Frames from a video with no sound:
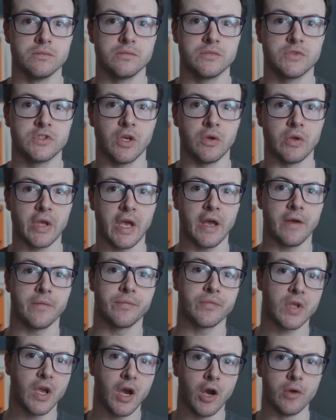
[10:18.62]
So yeah,
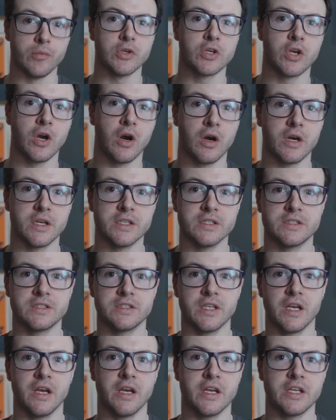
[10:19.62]
hope you guys
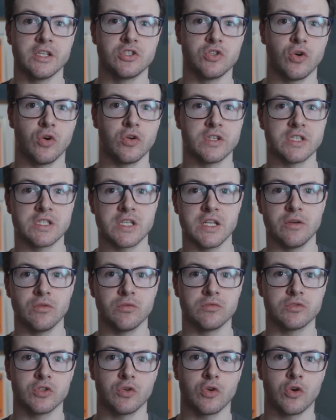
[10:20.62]
enjoy this little
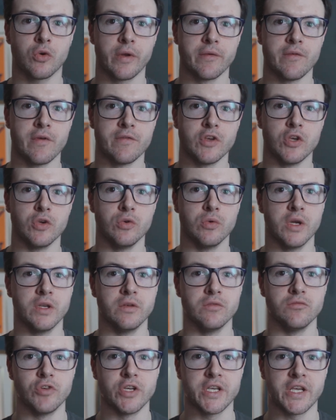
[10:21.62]
sort of quick review
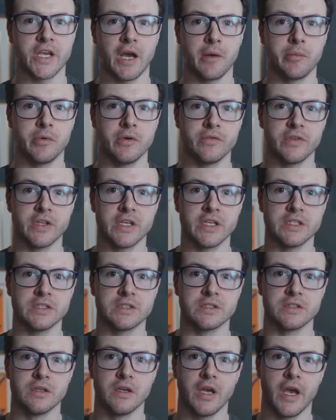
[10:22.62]
and recap of
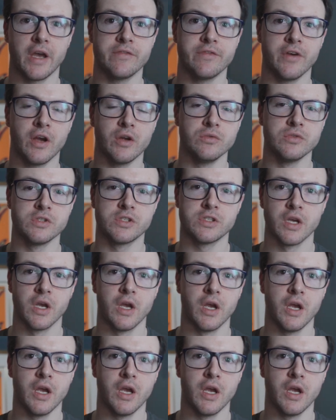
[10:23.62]
these headphones.